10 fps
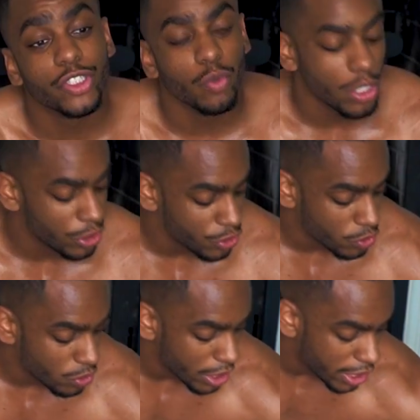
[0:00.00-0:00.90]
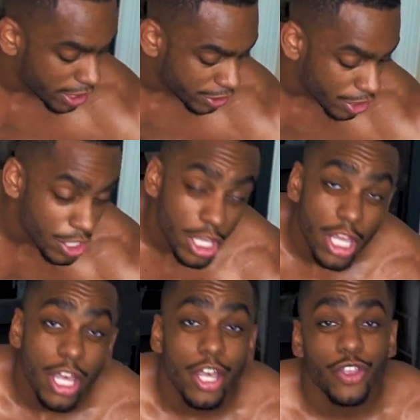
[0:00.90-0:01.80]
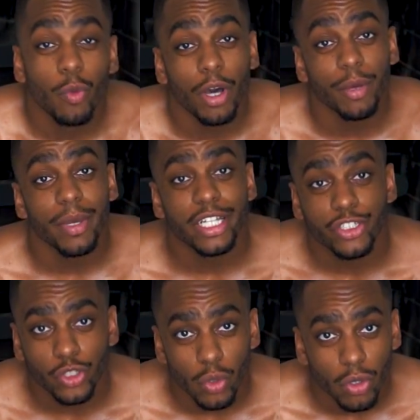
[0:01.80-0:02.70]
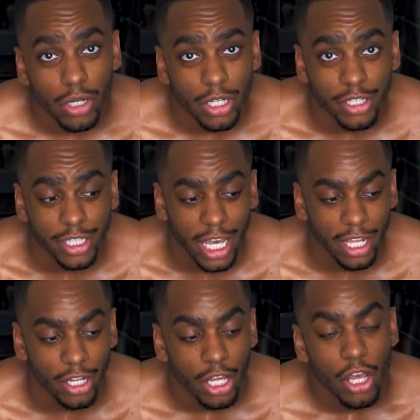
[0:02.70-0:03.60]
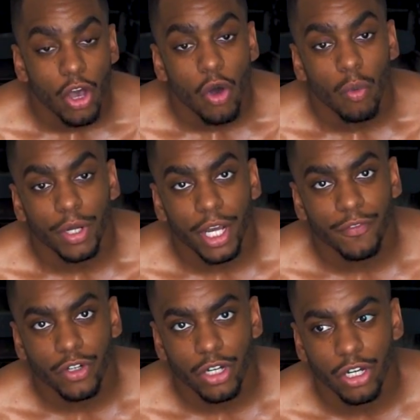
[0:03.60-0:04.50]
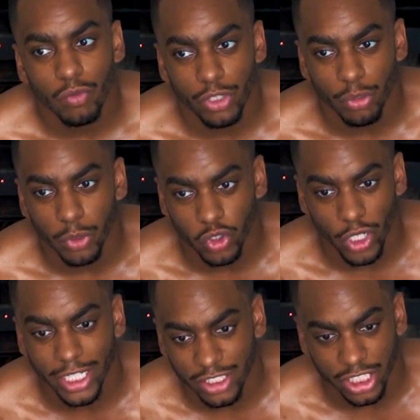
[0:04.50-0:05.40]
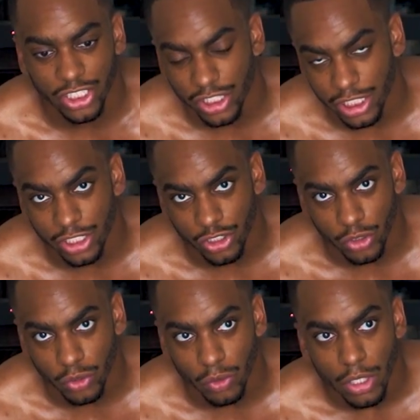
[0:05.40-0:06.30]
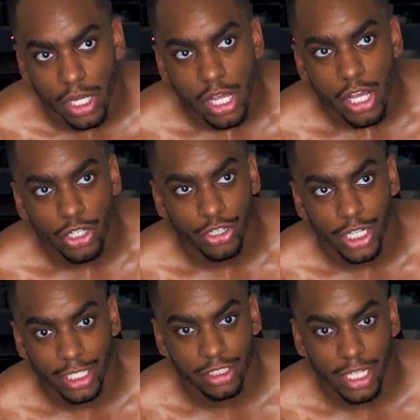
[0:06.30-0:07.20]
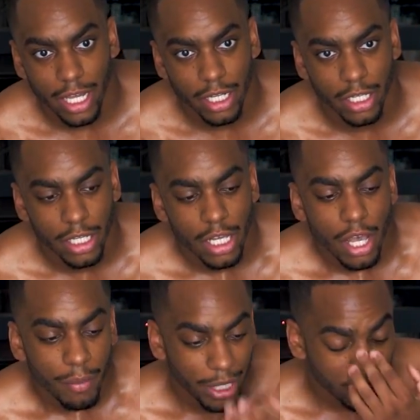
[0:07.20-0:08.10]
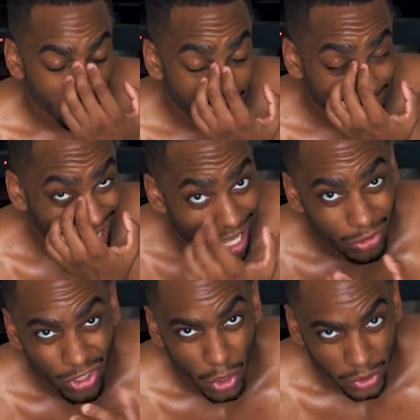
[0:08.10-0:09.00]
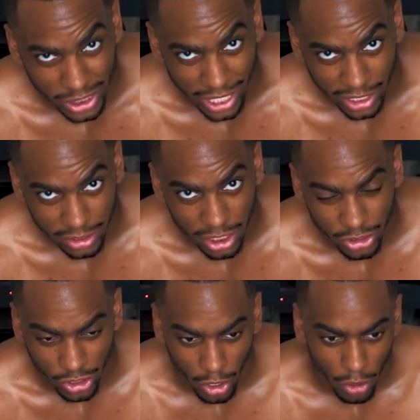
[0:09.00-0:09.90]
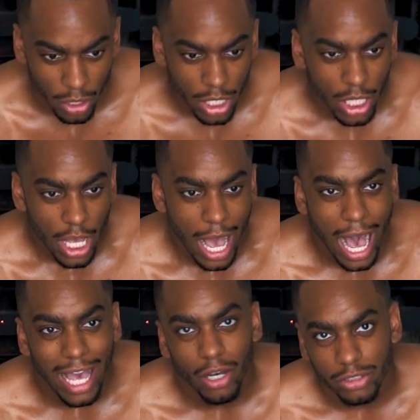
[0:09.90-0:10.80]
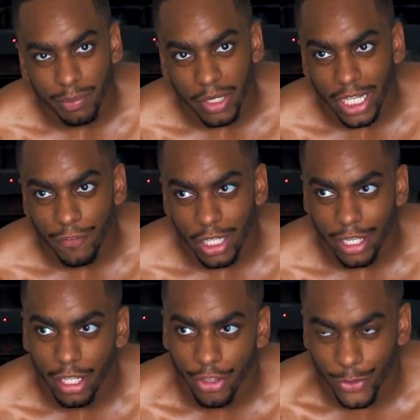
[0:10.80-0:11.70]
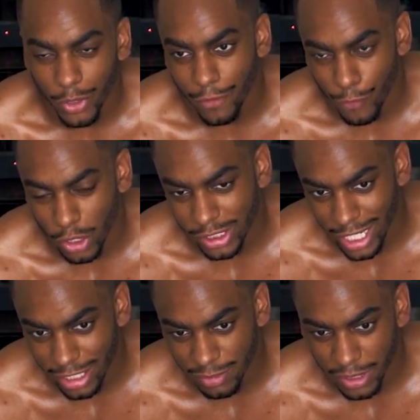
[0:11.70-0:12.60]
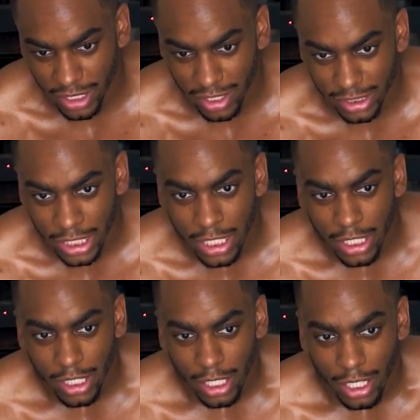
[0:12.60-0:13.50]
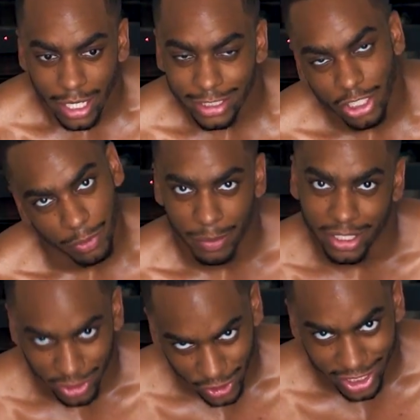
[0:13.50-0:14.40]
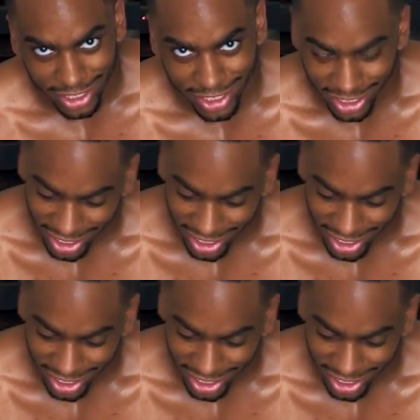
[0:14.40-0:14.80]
you want to do is you want to make sure that whatever, when you're transitioning into your next set, make sure not to count those seconds. So I held the plank for like 3 or 4 seconds because it took me a minute to transition.